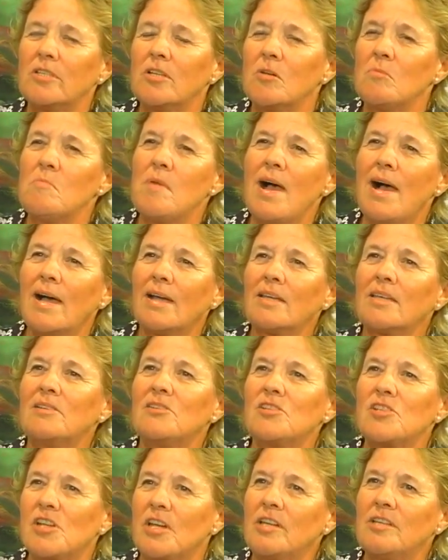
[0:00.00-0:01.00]
go back and
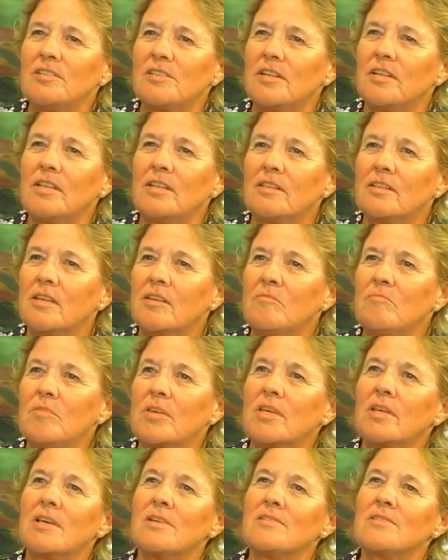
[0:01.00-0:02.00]
change anything
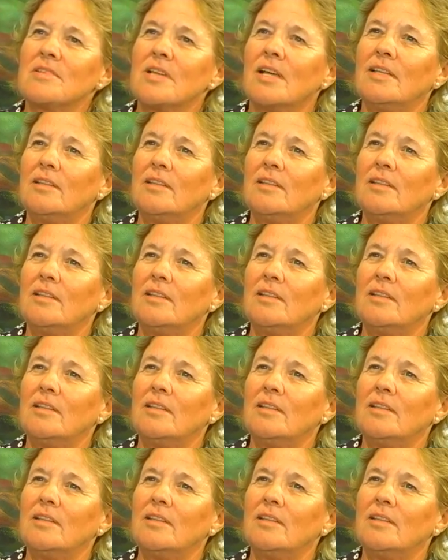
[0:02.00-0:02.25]
because I